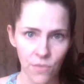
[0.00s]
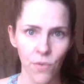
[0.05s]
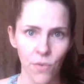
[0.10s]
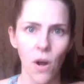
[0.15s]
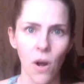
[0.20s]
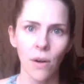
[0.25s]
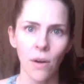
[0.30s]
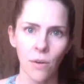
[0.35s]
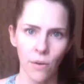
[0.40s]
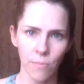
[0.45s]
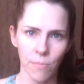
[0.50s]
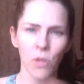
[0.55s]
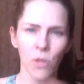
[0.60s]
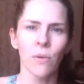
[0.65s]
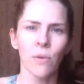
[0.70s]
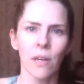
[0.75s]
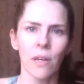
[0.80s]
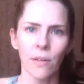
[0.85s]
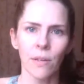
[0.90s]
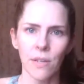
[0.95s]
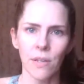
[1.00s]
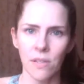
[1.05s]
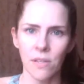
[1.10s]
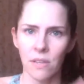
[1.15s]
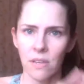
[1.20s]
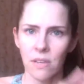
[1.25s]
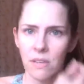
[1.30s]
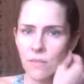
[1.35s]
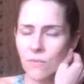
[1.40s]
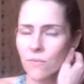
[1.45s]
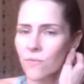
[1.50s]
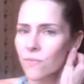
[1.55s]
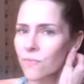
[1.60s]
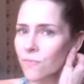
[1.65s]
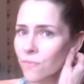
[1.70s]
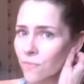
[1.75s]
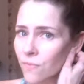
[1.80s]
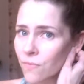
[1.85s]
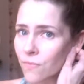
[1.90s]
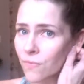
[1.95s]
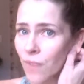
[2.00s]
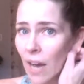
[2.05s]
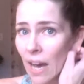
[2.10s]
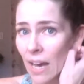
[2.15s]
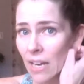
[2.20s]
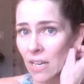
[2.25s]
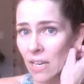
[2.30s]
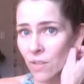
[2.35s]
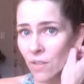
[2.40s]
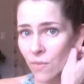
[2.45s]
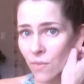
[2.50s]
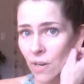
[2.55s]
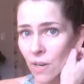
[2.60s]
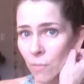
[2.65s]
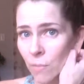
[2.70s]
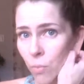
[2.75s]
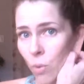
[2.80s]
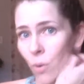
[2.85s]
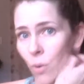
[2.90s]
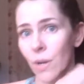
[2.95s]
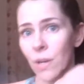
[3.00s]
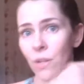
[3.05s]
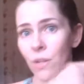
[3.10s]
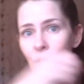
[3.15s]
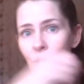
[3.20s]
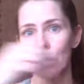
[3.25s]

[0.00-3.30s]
for autoimmune illnesses. Fat is very important.